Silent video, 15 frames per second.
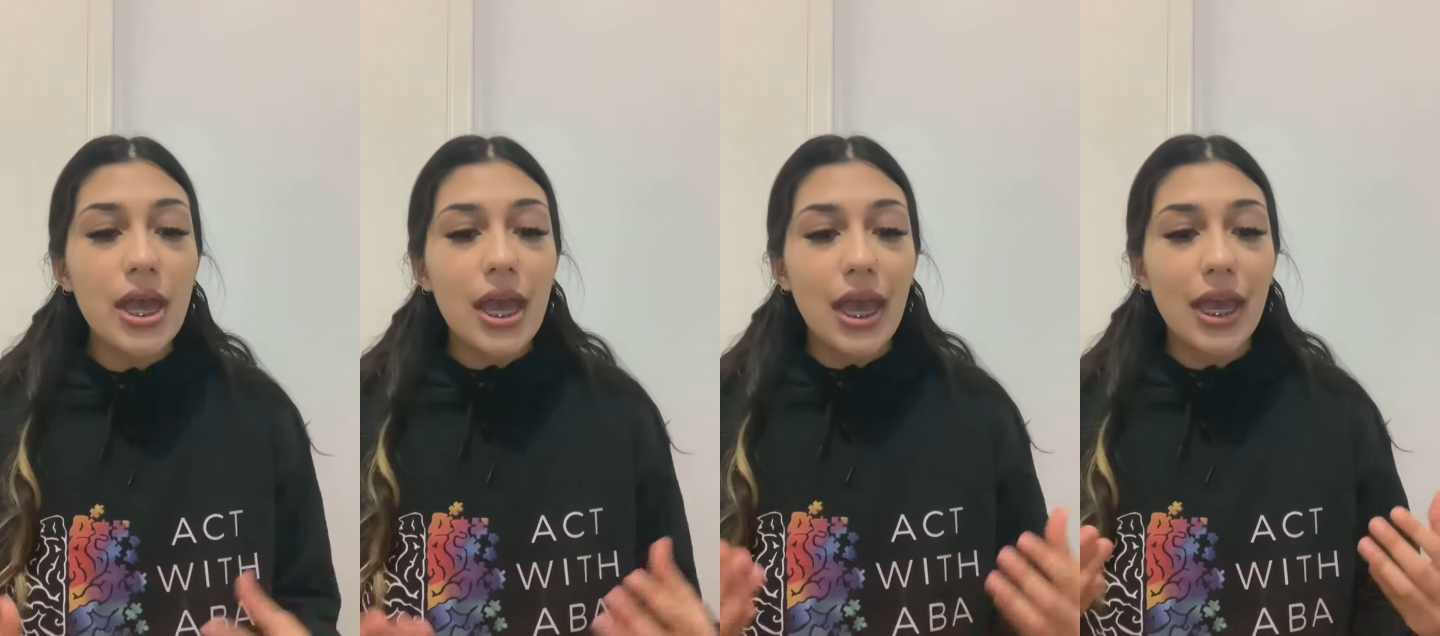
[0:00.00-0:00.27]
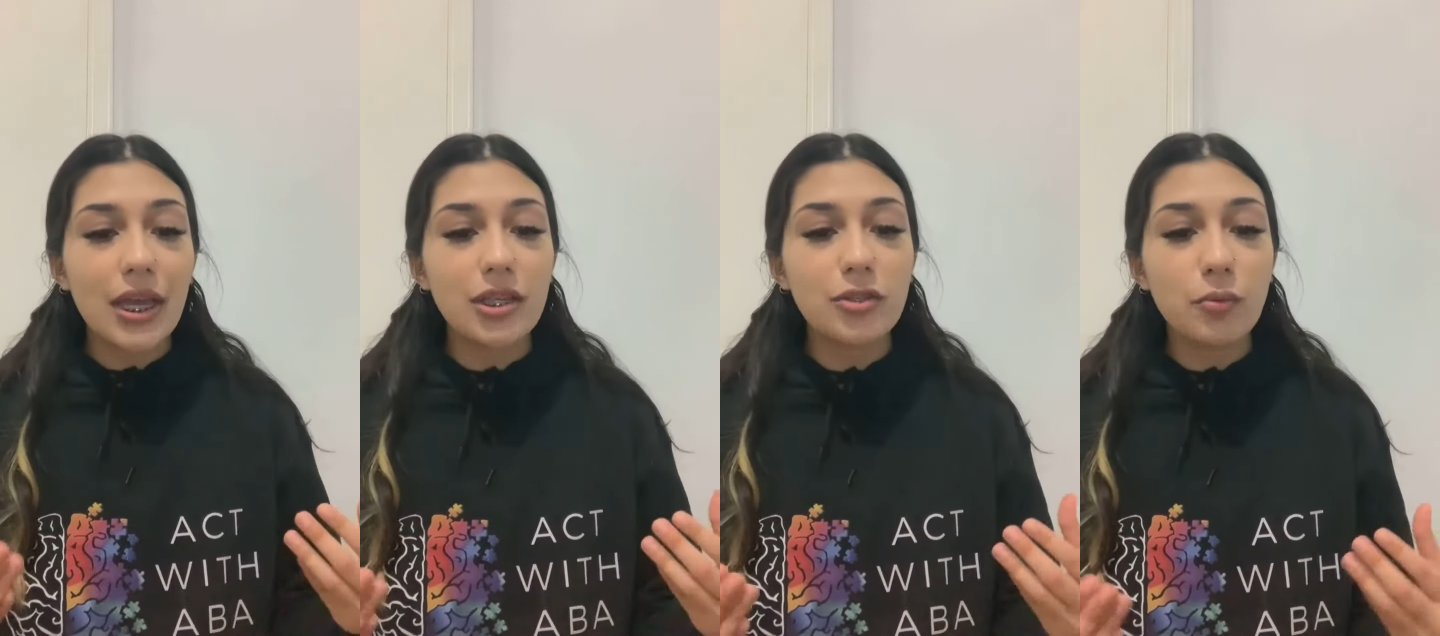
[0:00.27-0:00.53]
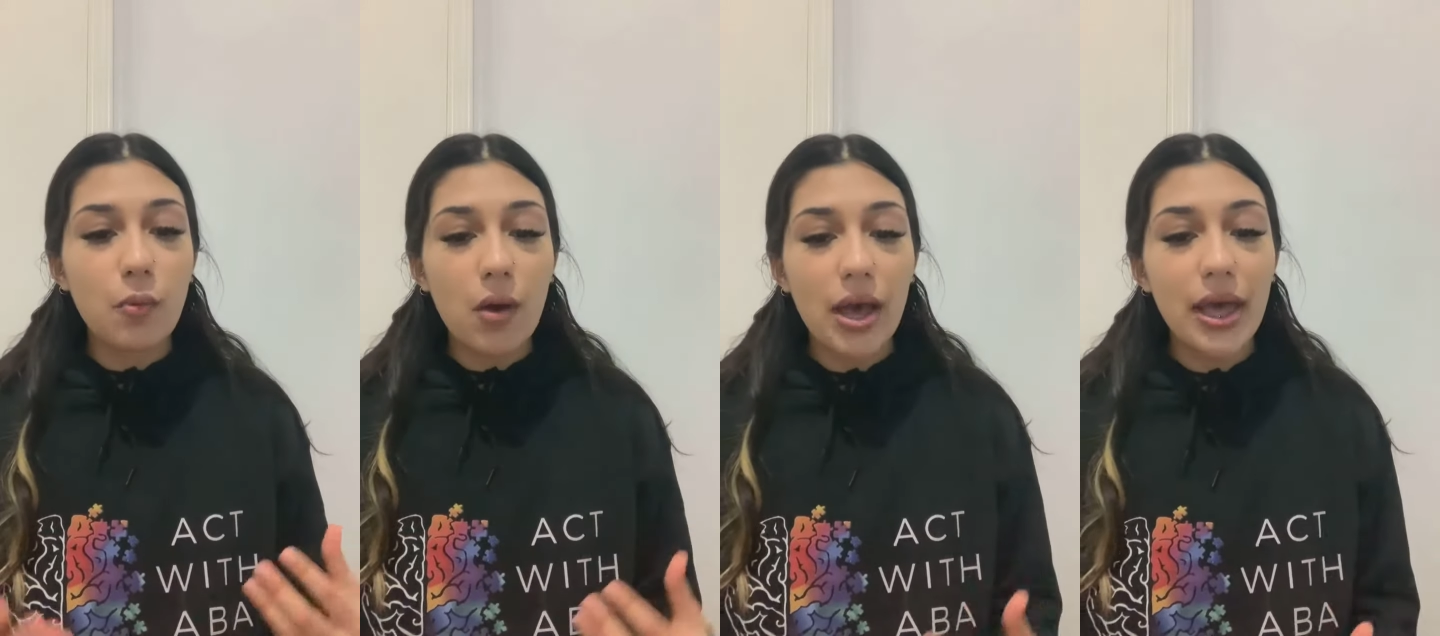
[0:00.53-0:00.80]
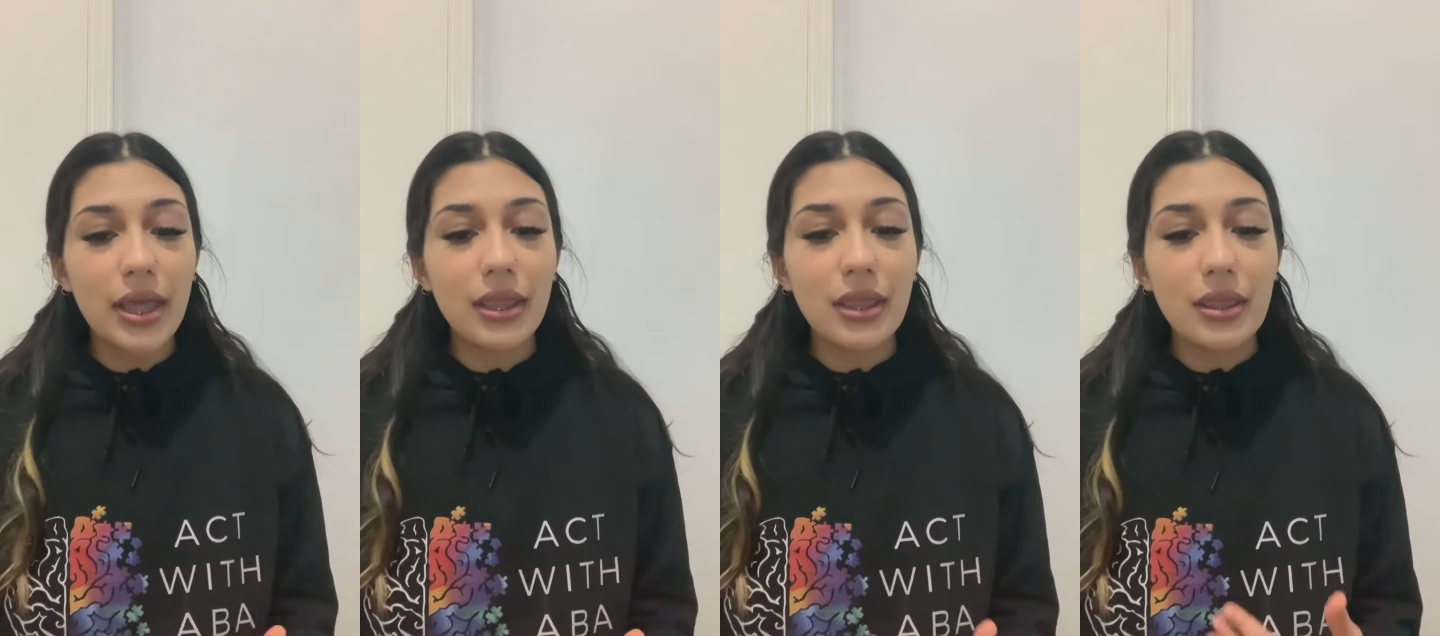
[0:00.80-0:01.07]
is
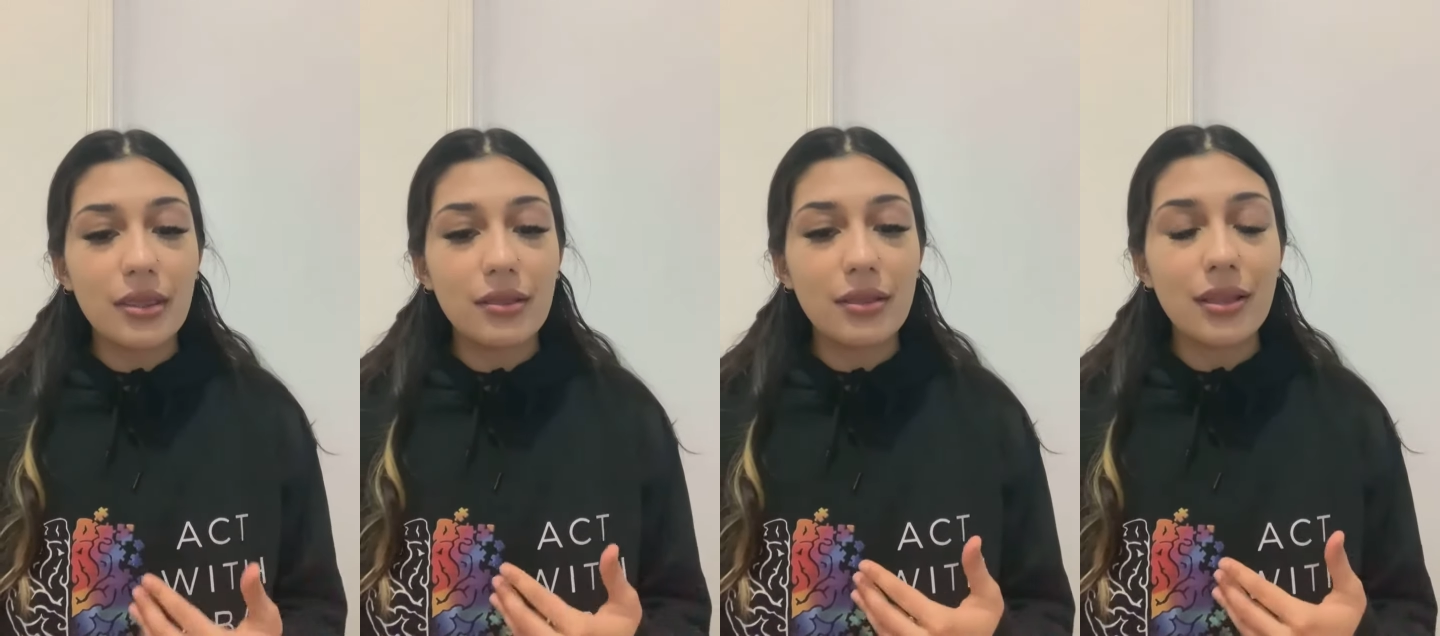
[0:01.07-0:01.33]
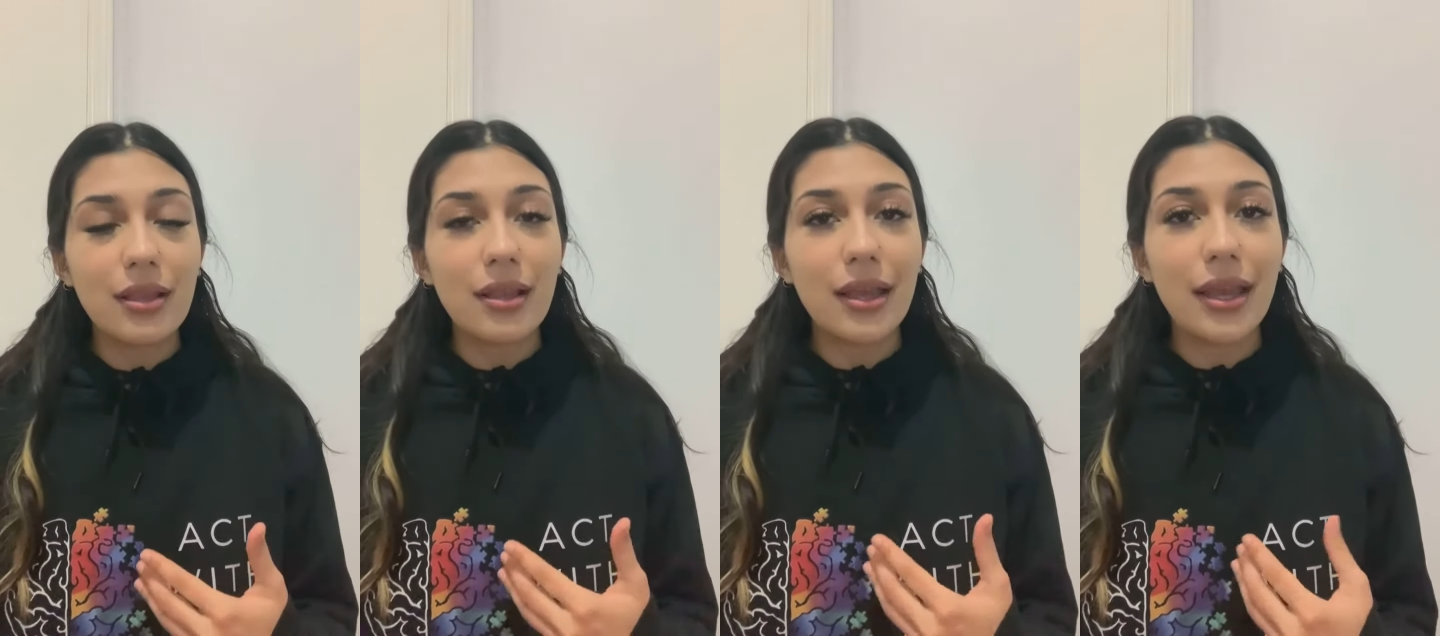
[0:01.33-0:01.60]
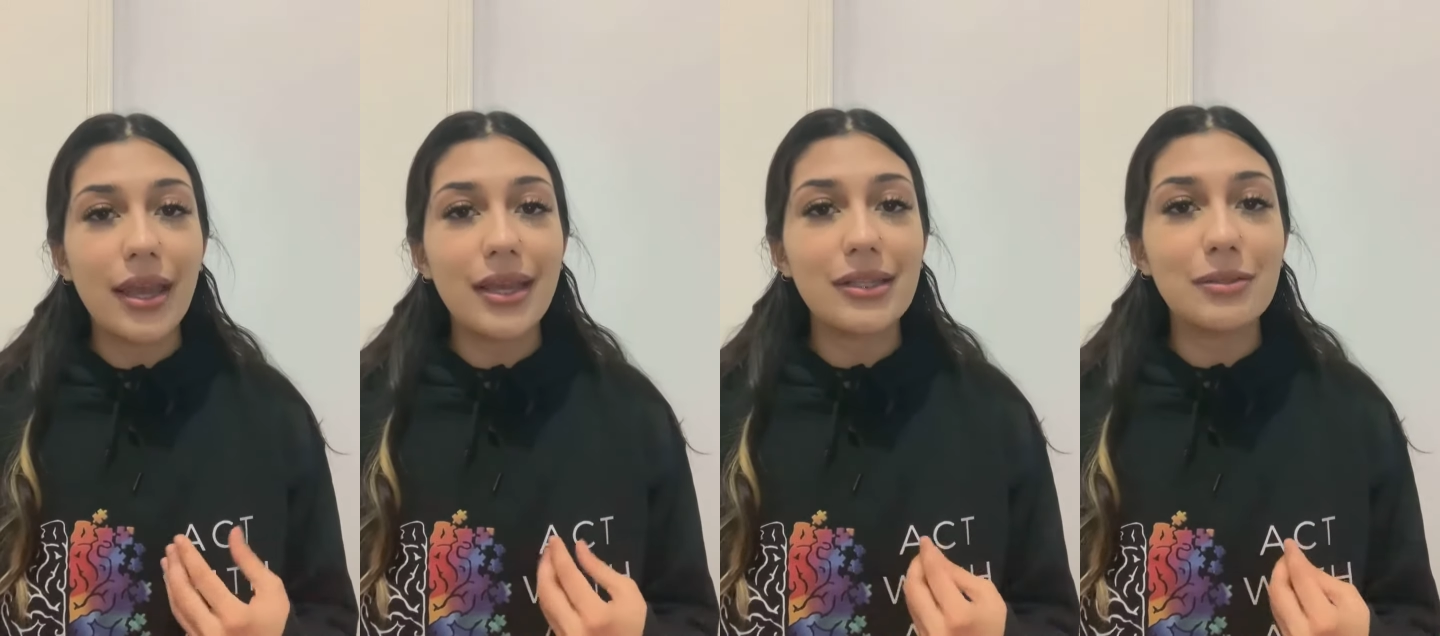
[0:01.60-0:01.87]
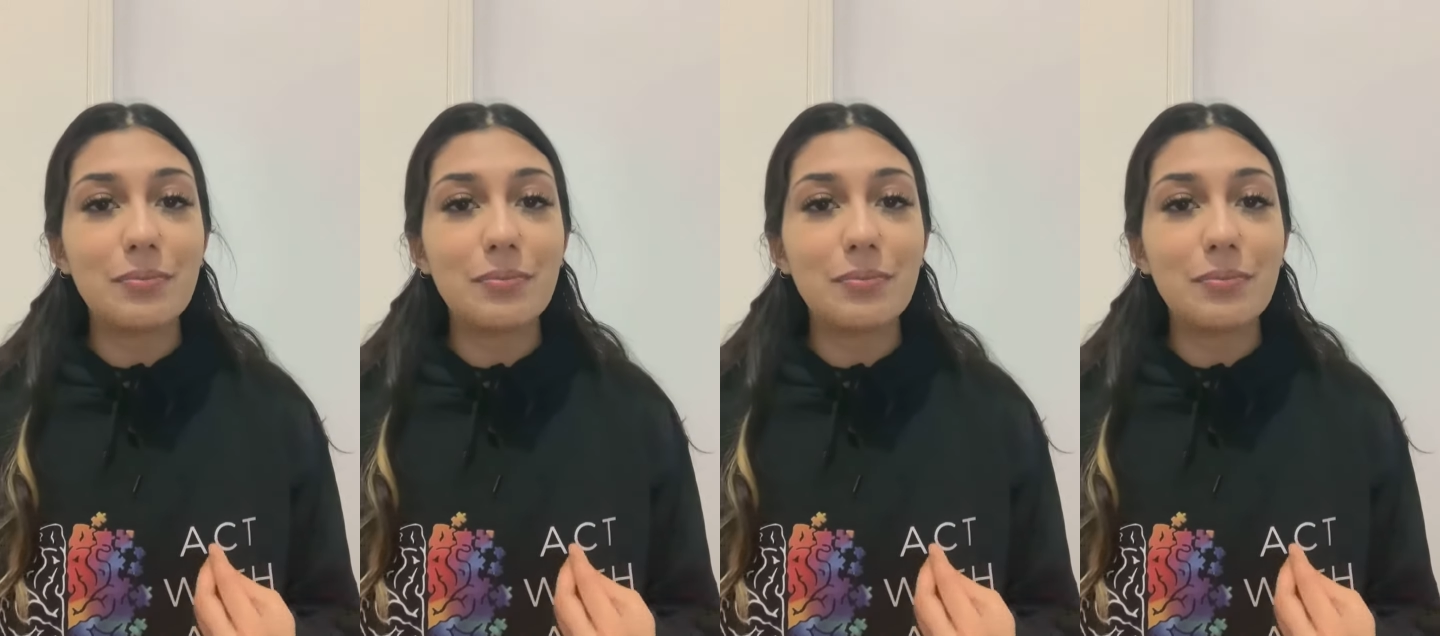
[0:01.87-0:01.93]
what is